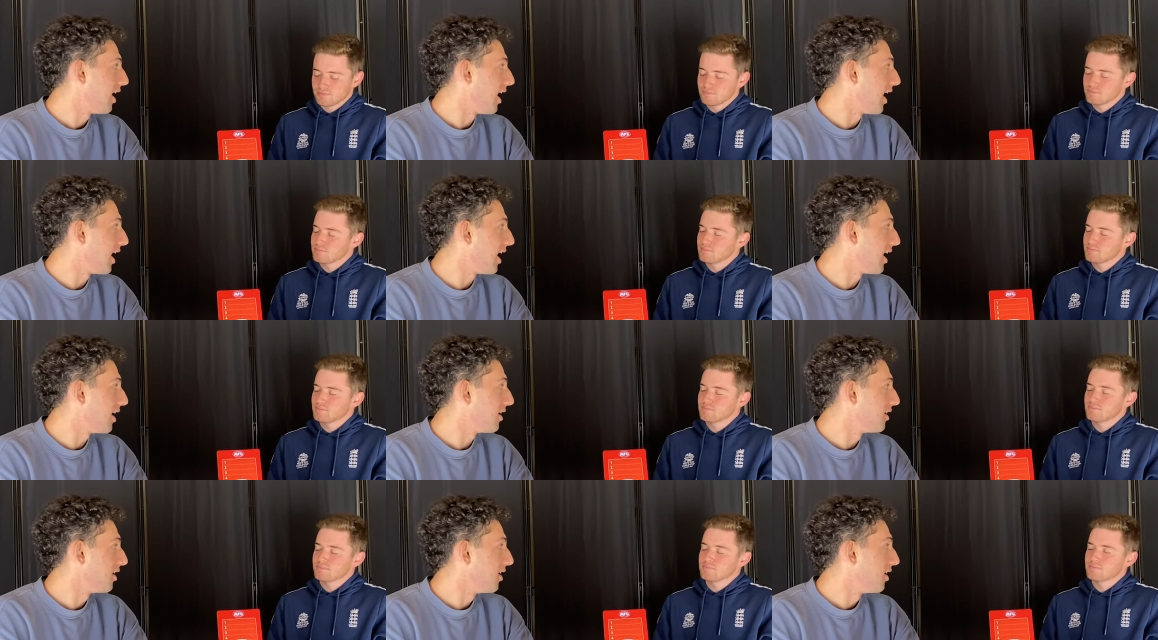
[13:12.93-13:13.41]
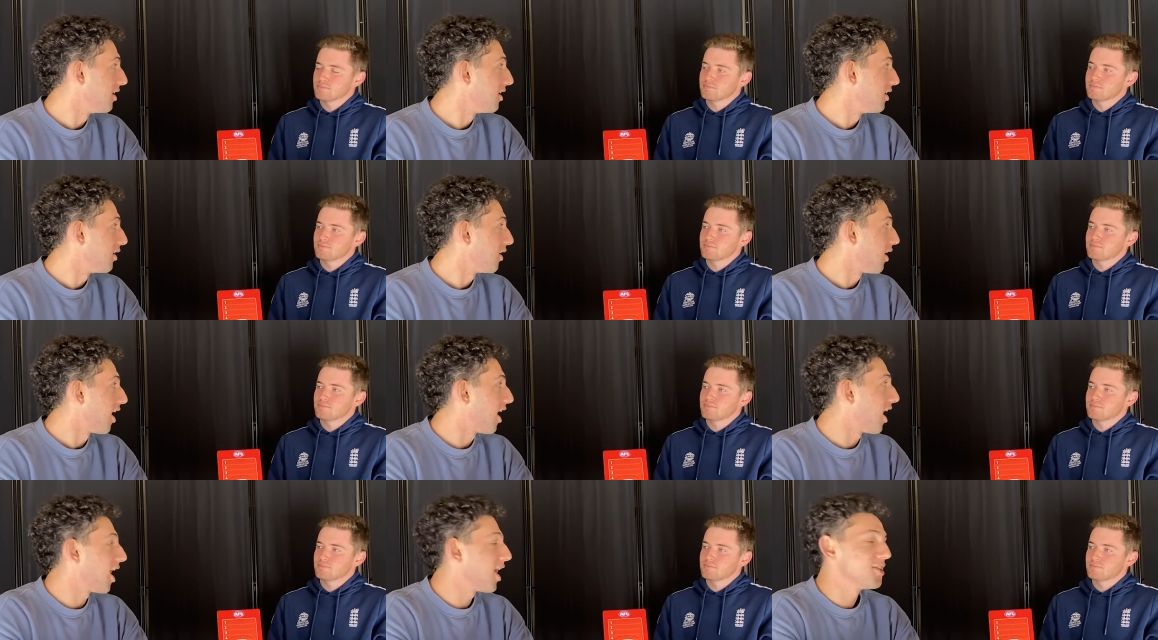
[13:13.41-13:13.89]
Speaker 1: and
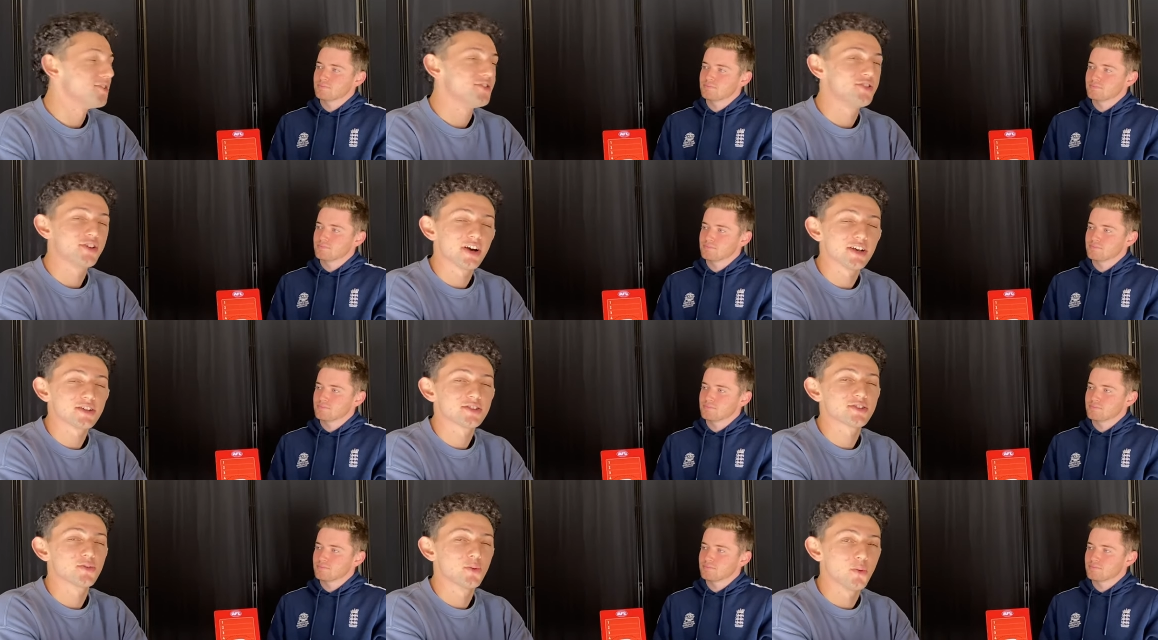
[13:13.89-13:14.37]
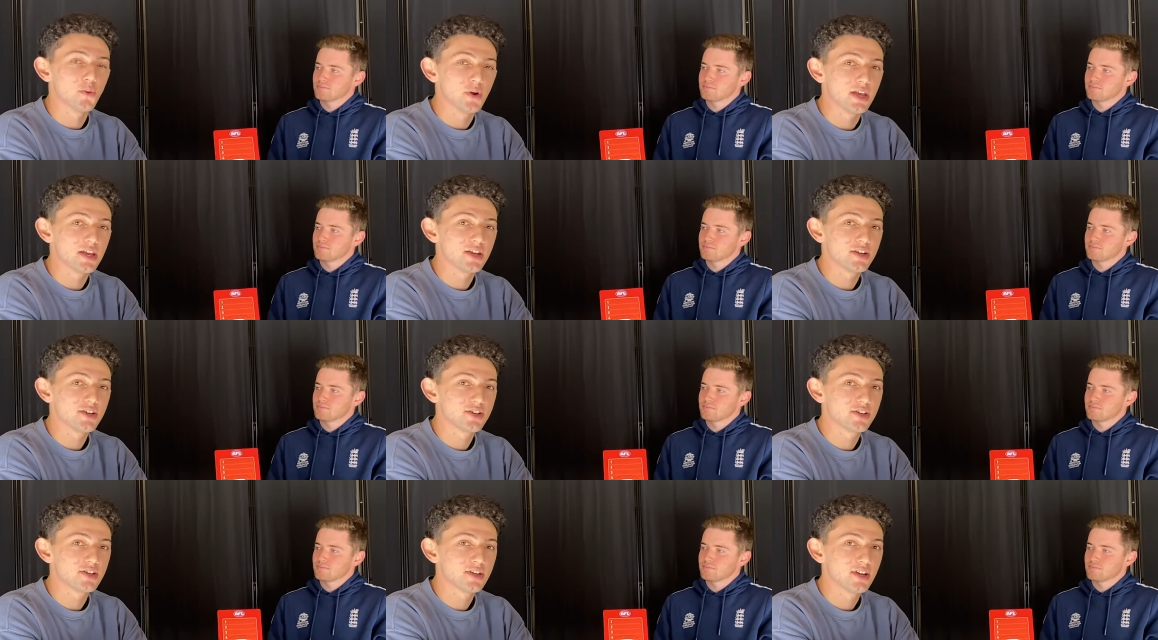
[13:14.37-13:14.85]
I just
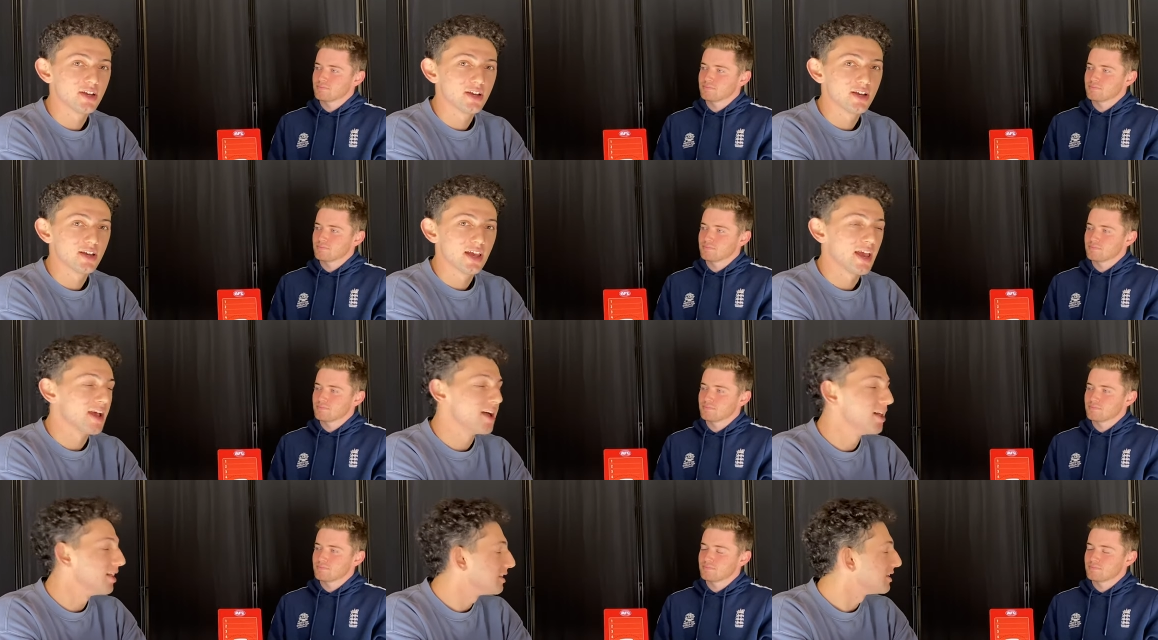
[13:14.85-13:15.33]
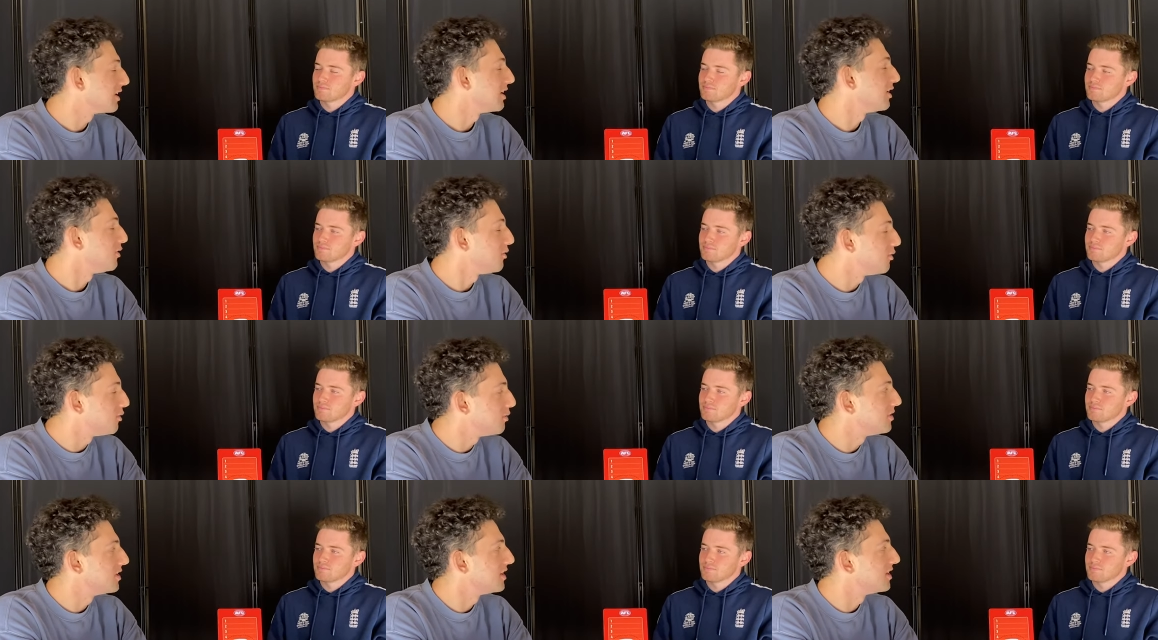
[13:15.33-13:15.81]
wish
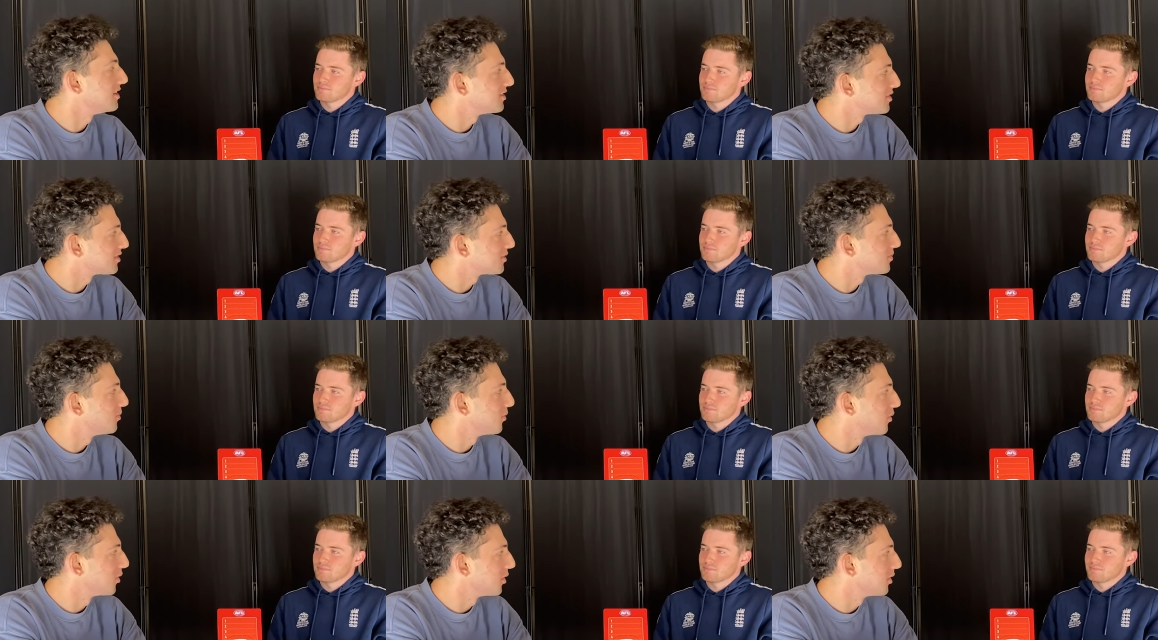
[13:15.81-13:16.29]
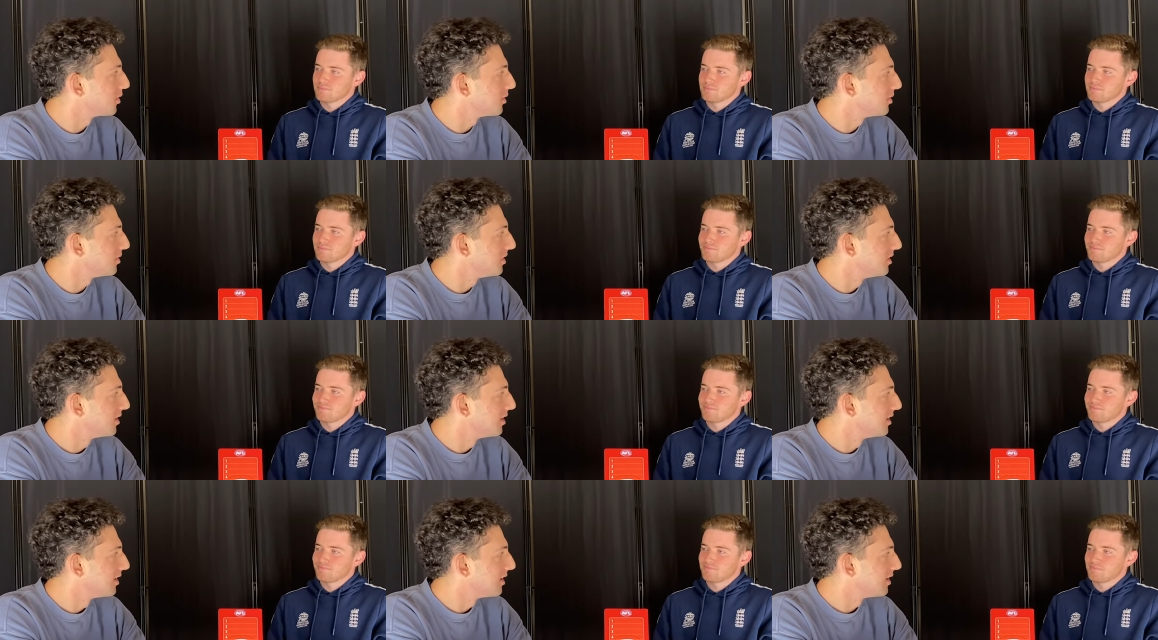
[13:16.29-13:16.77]
LDU didn't
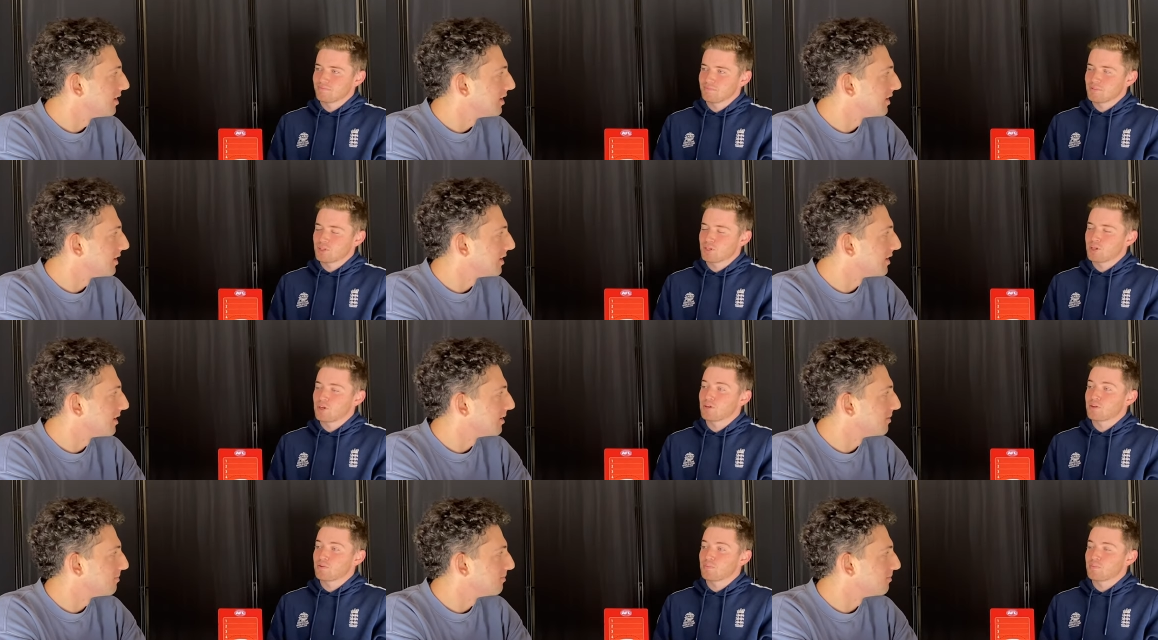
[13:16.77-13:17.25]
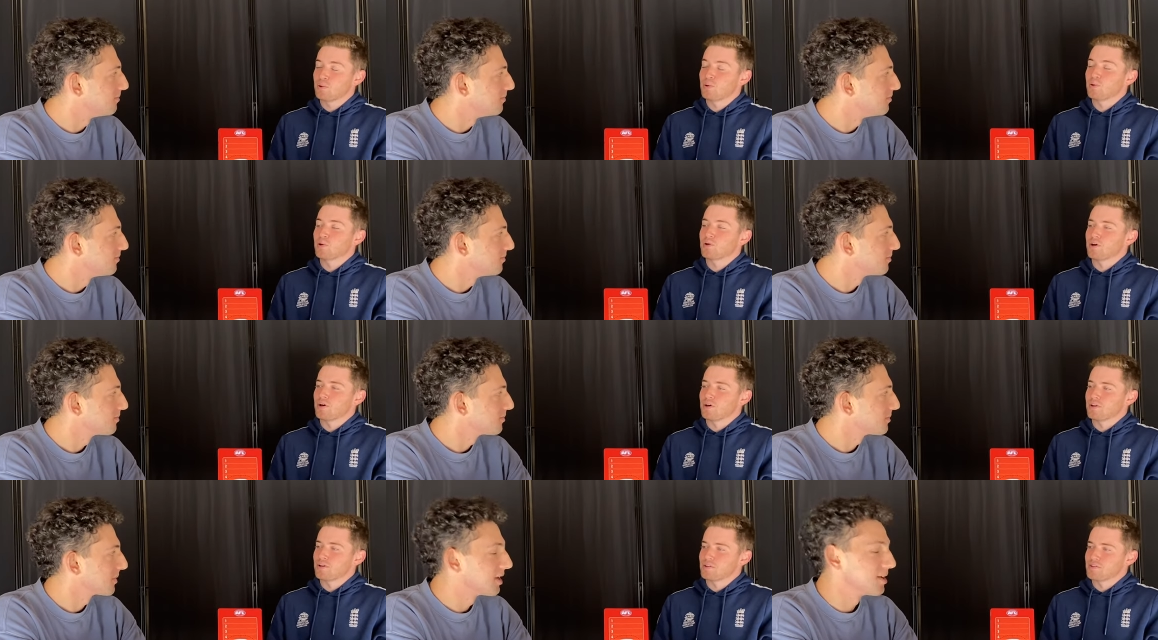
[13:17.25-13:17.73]
spoil um,
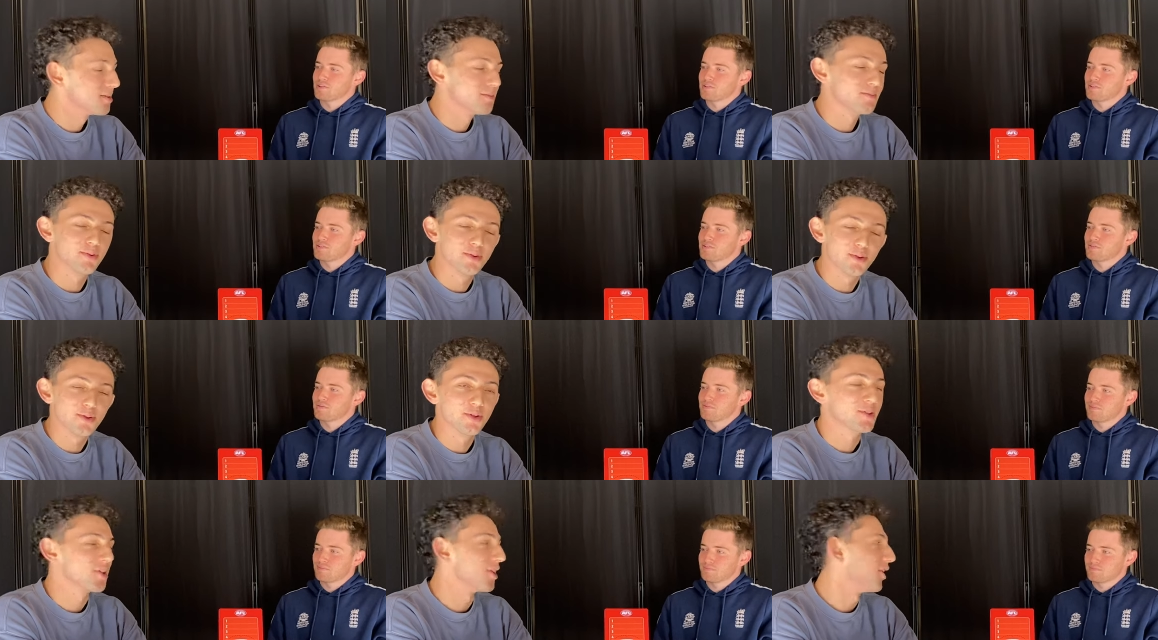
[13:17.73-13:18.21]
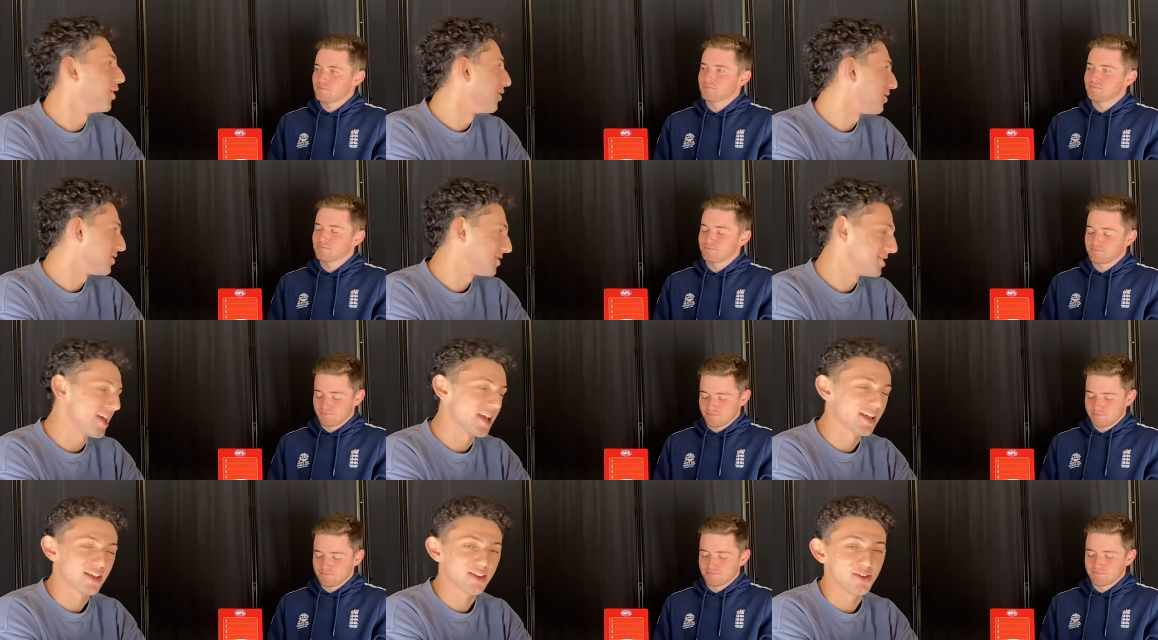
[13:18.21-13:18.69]
Paul Curtis. Paul
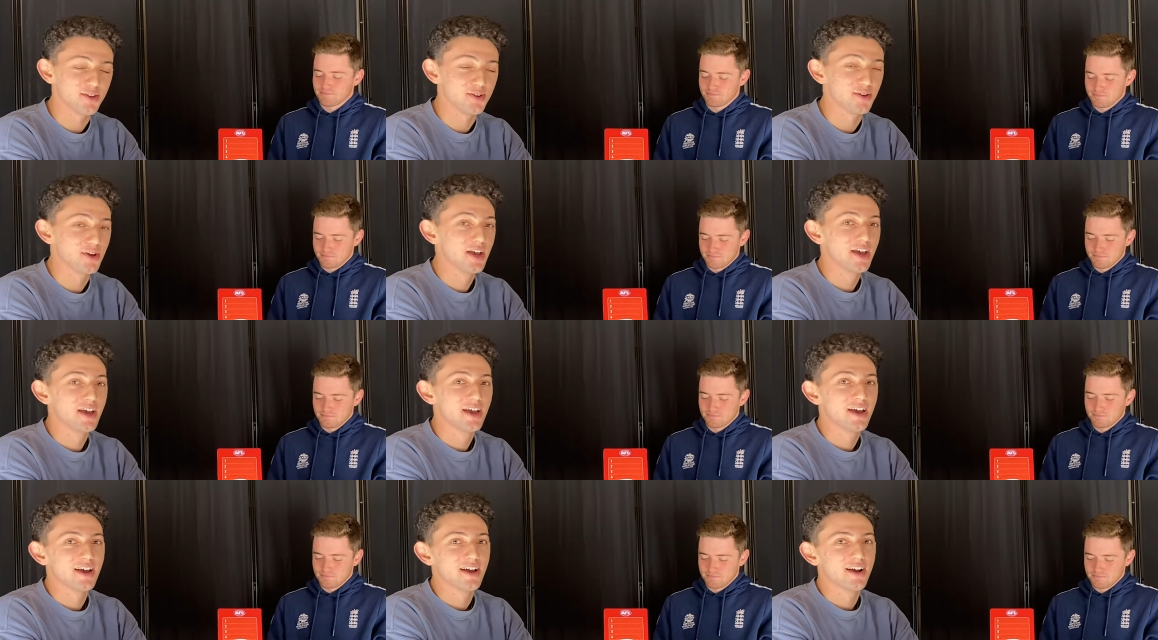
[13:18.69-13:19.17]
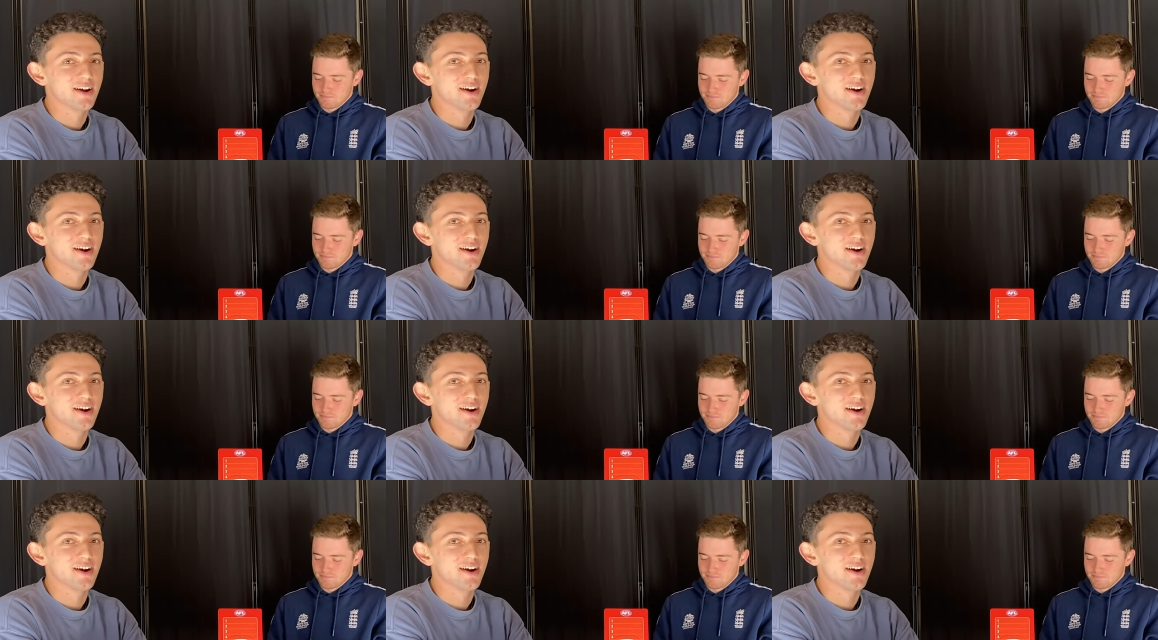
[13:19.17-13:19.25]
Curtis, thank you.